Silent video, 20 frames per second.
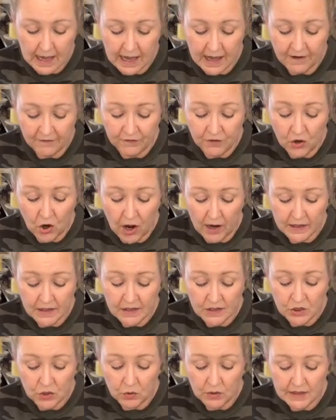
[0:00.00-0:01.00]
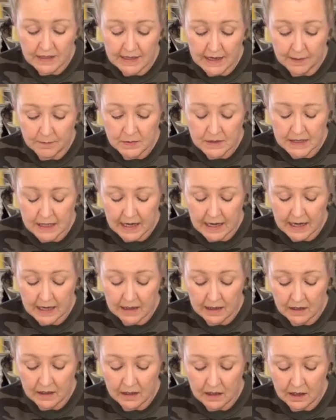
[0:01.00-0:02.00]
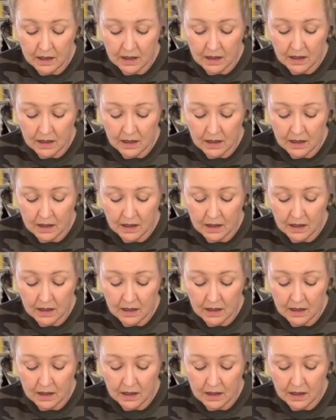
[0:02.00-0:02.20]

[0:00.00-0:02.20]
If not, as soon as I'm done,